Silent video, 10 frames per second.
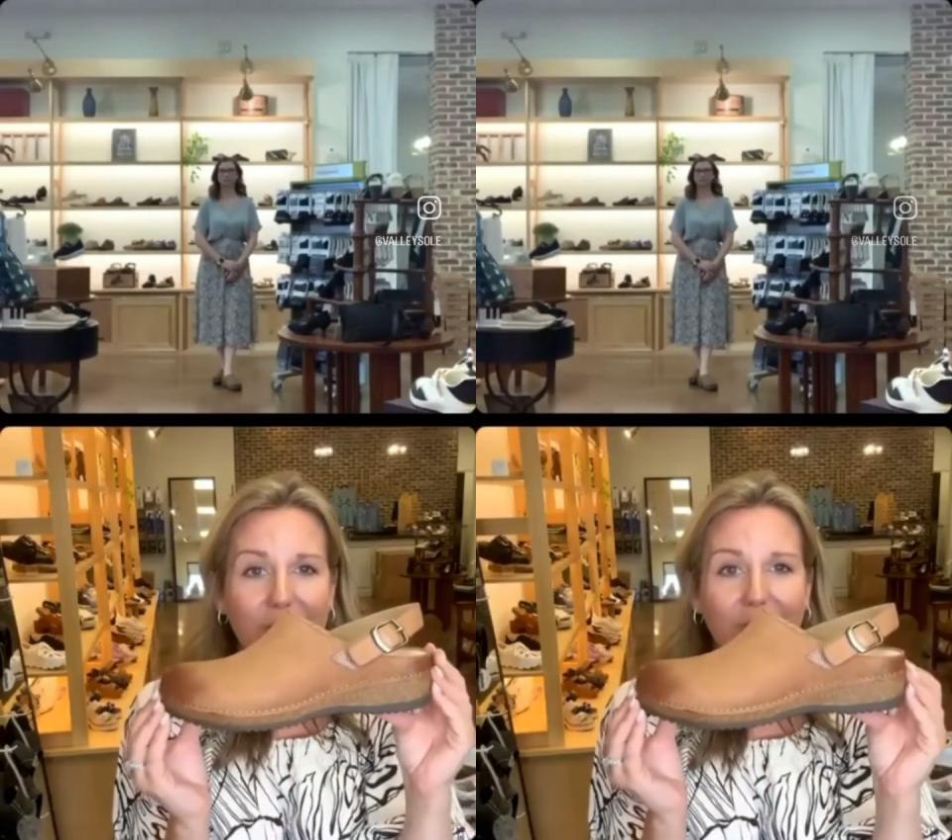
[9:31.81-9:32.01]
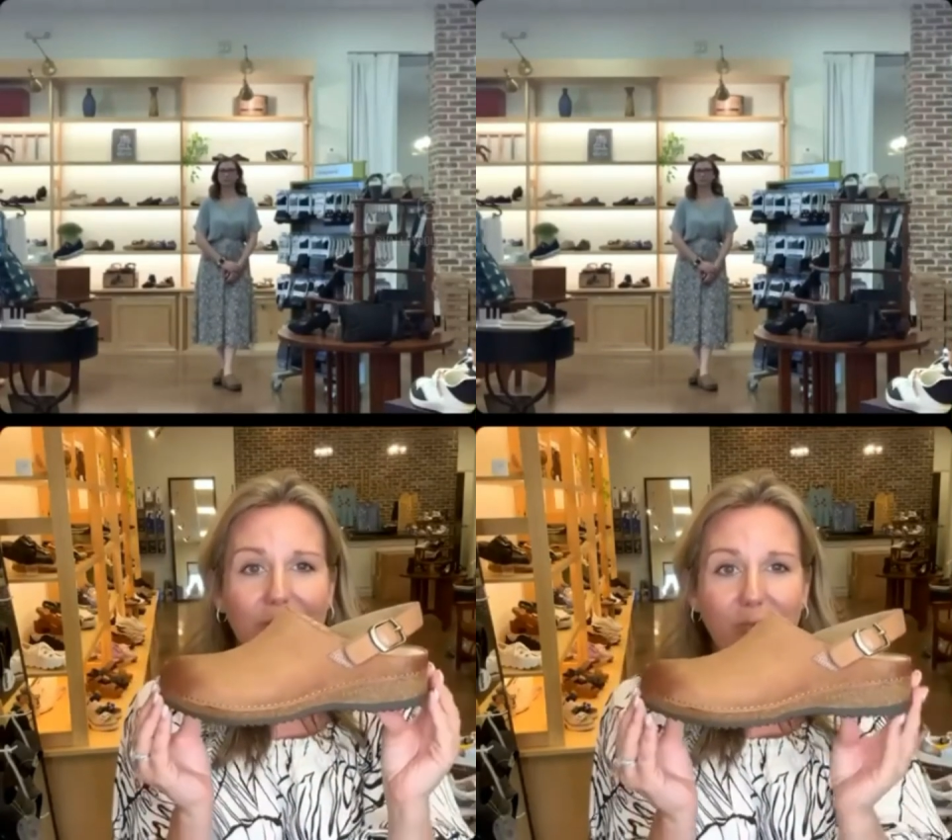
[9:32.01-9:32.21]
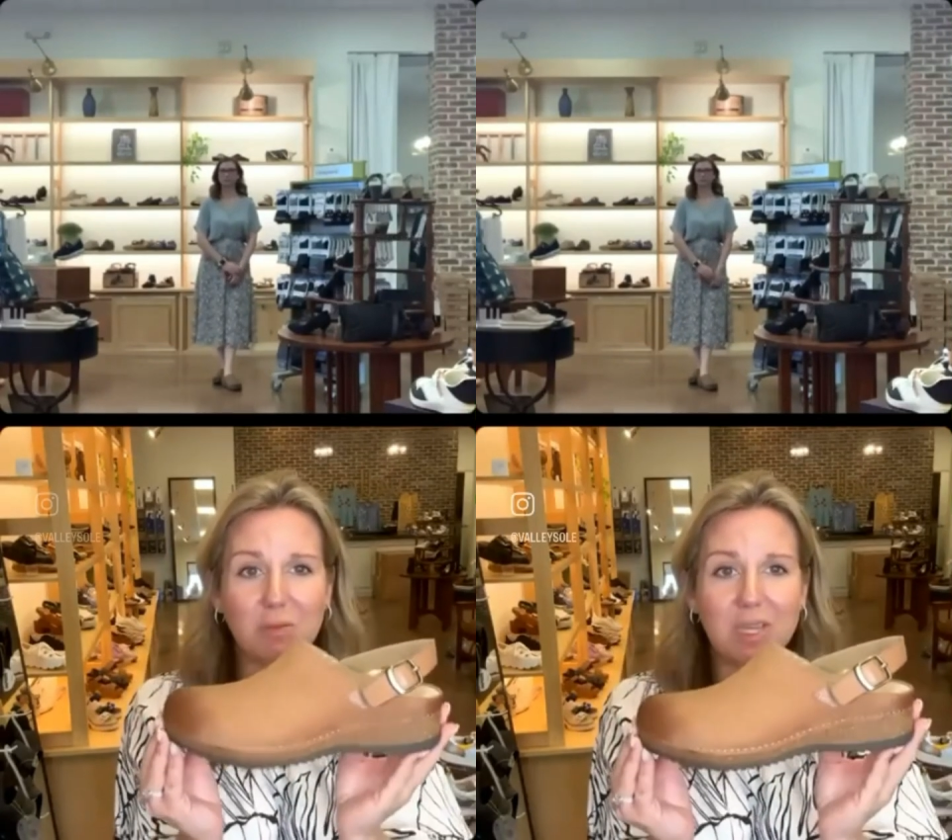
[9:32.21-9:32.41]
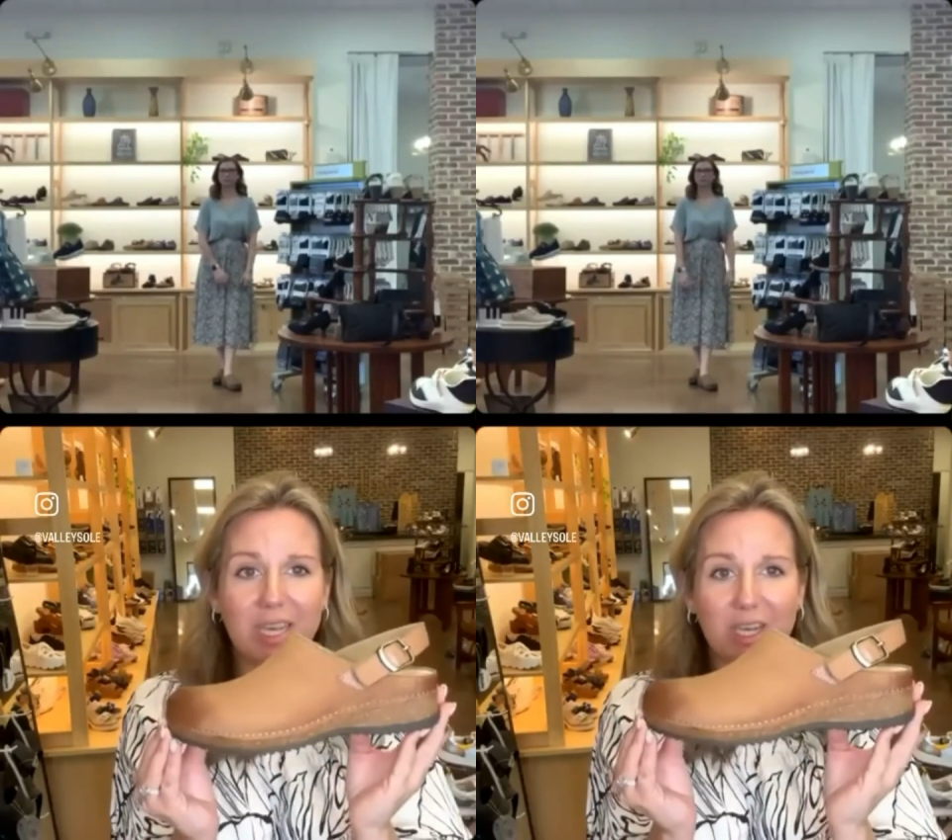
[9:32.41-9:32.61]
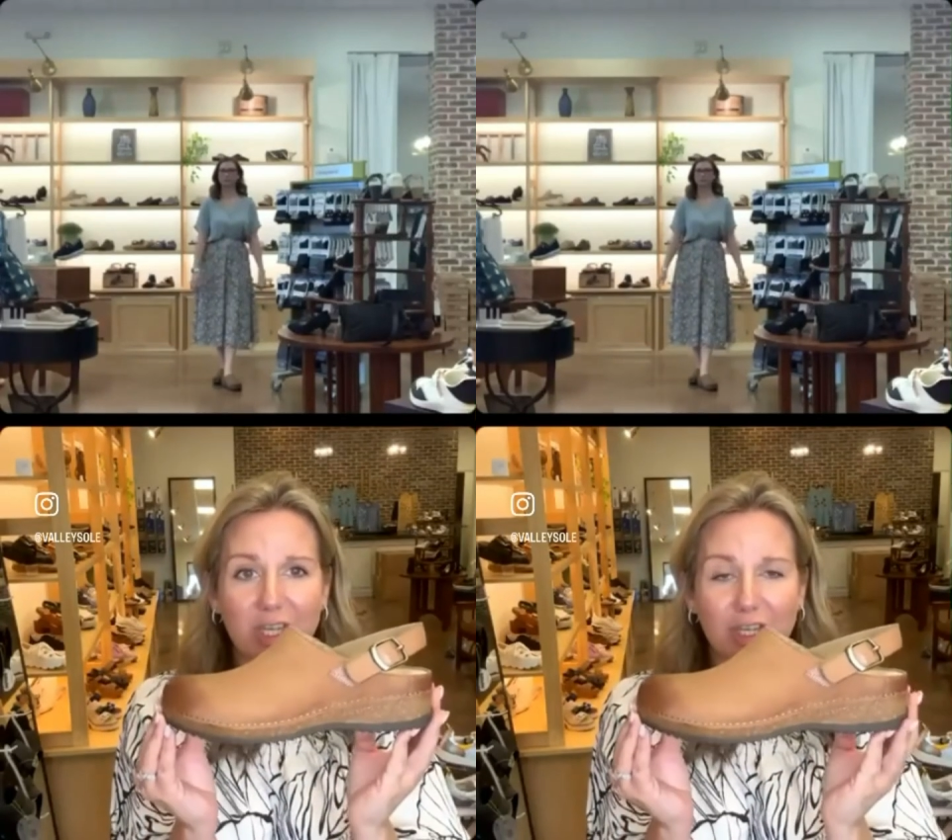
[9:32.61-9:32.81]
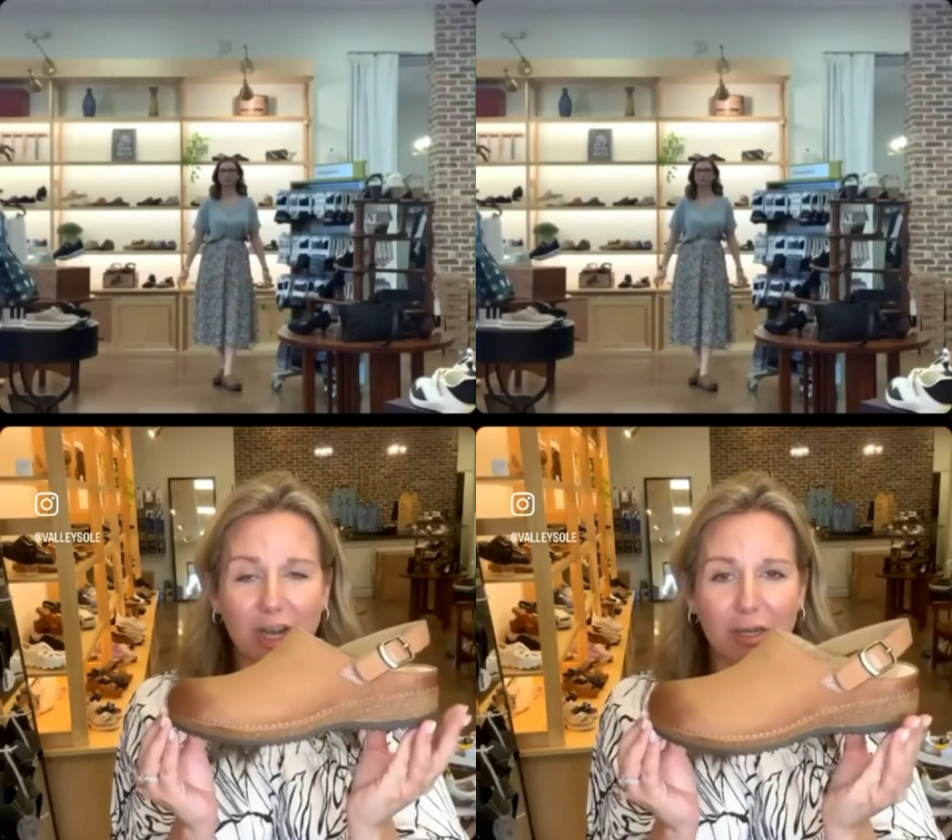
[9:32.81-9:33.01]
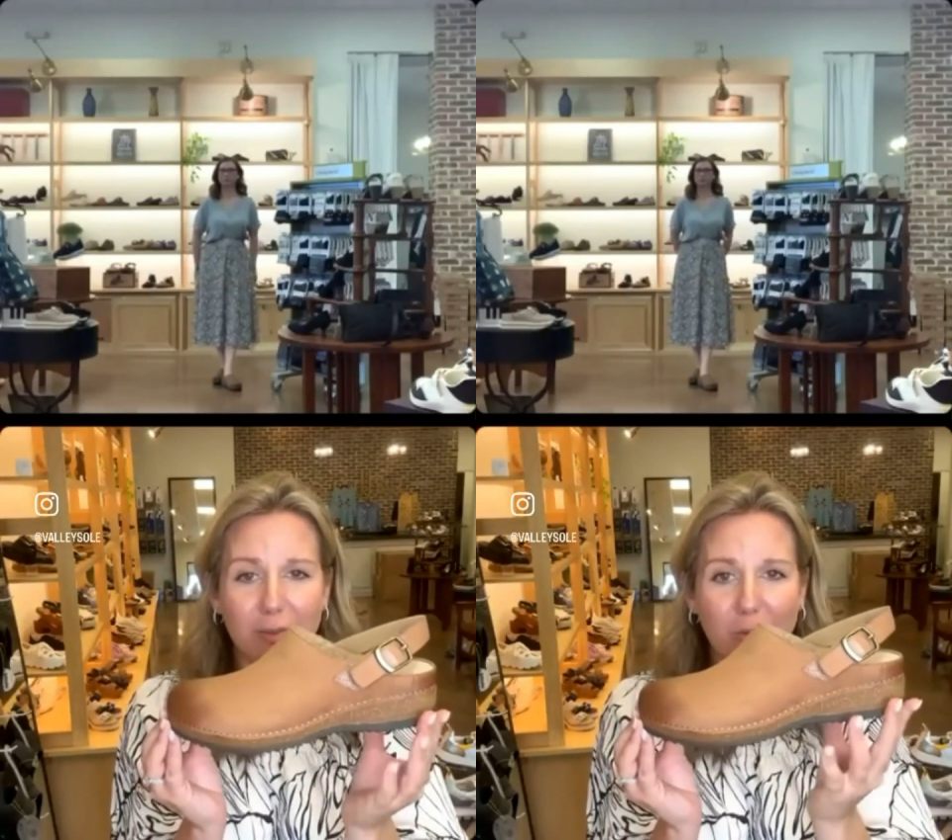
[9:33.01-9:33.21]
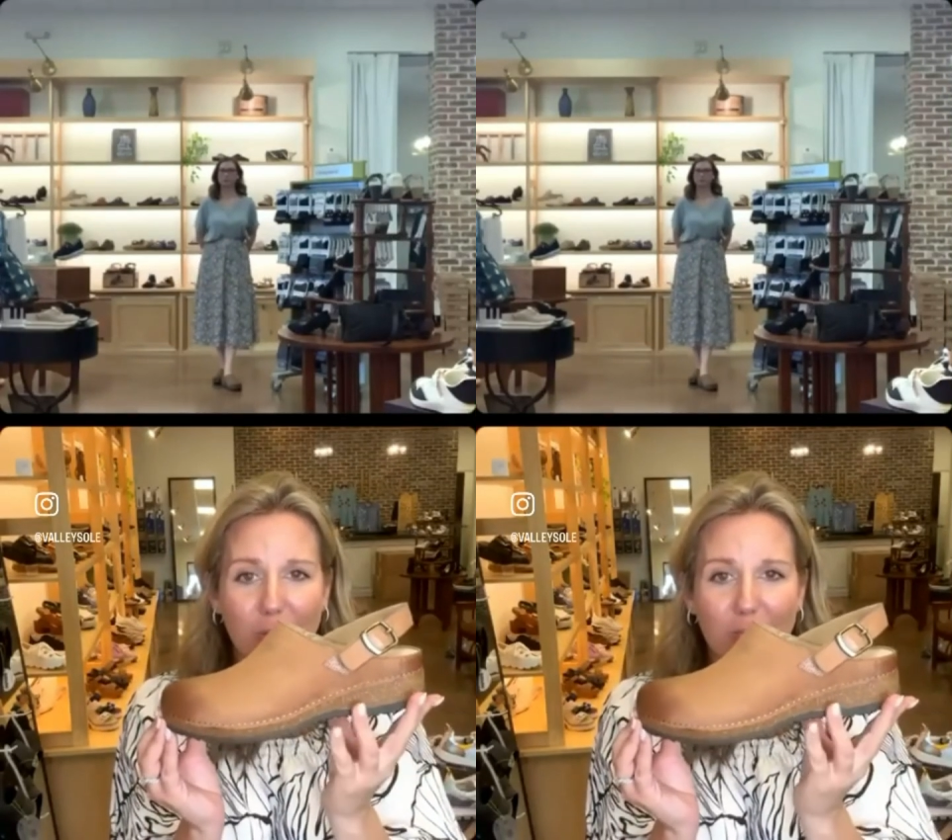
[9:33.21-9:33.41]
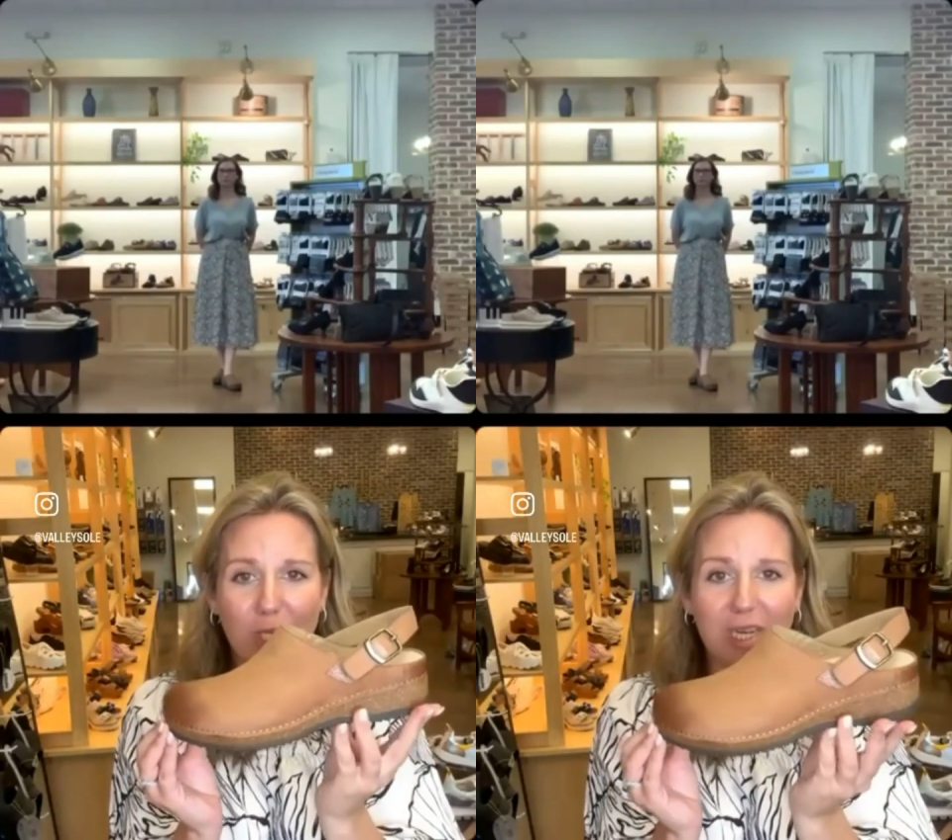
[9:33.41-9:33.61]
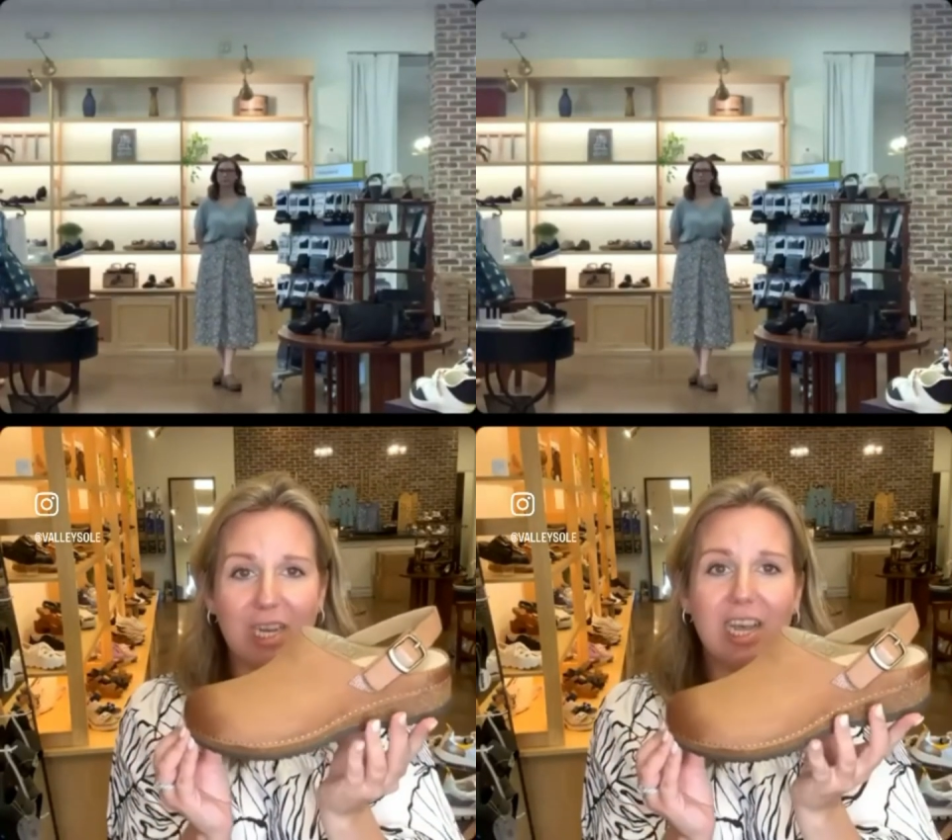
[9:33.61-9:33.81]
so it's really good shock
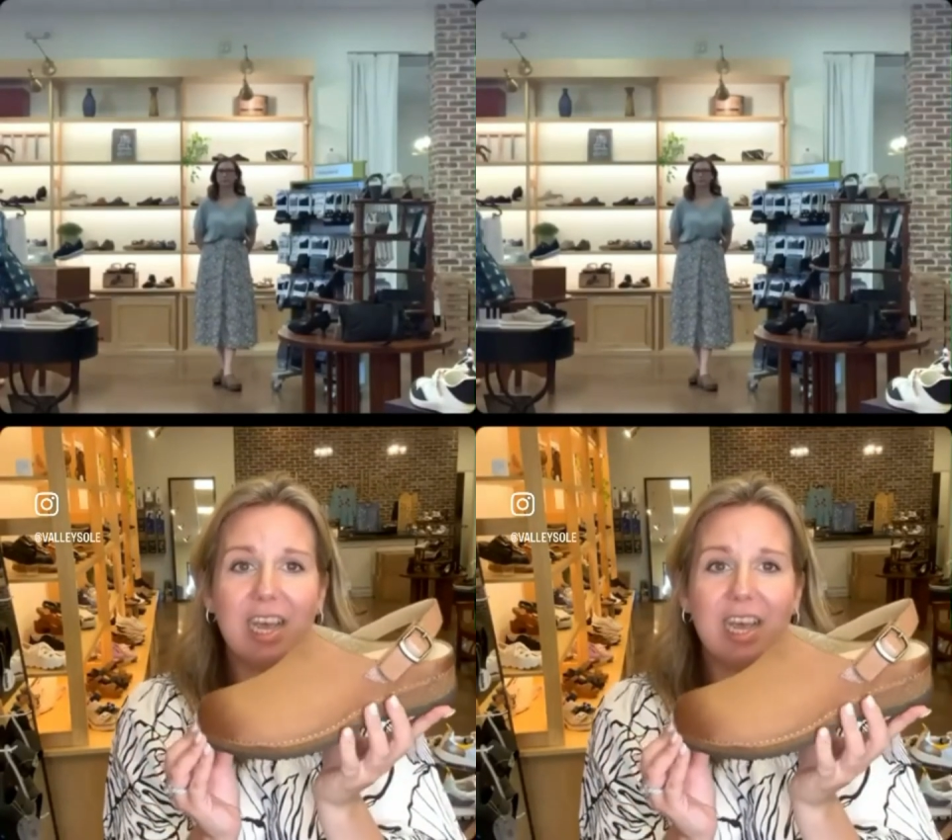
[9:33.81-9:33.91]
absorption.